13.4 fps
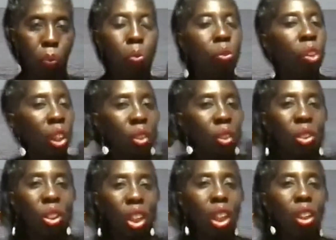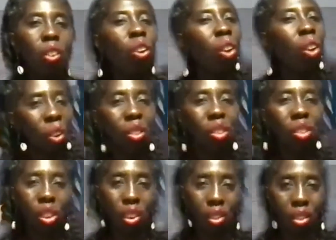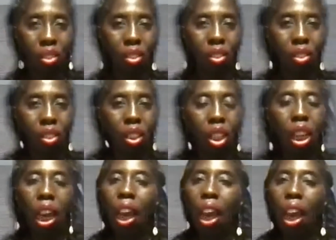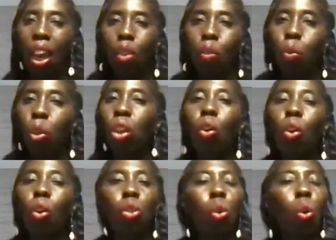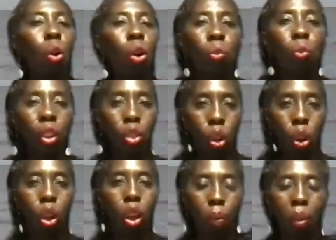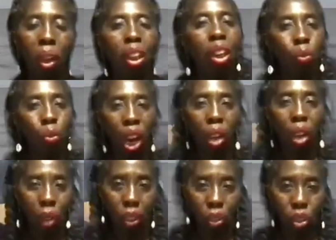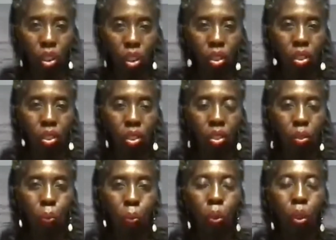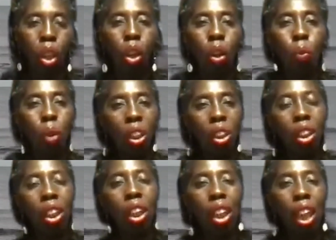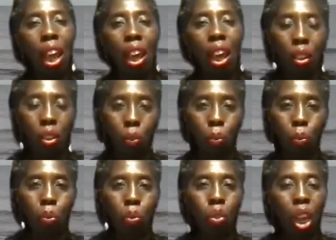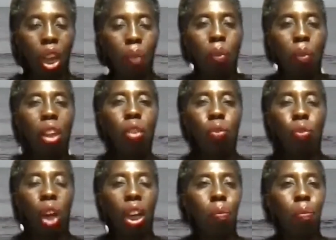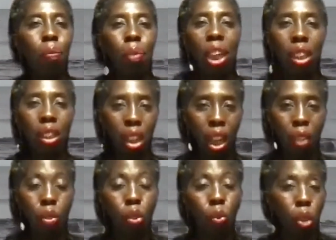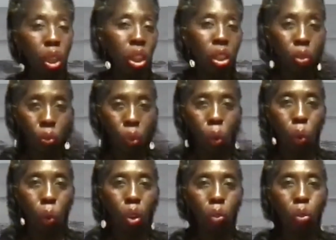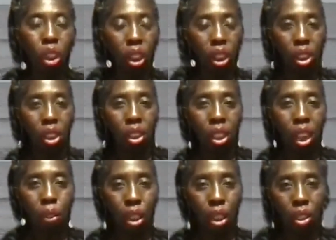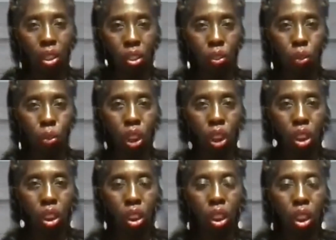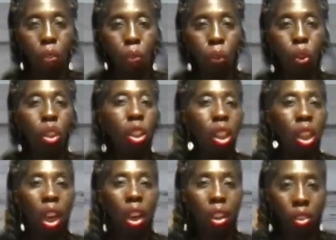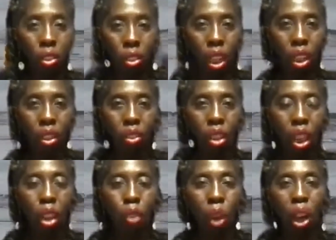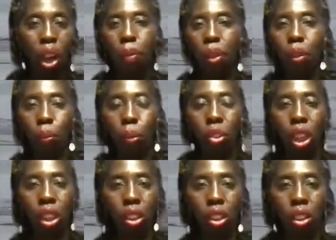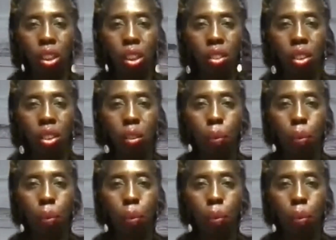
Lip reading: There's a thing called earth justice. And we also often talk about environmental justice. Well, in the latter, I've been invited many times to Region 4, which is the southeastern region for the United States Environmental Protection Agency.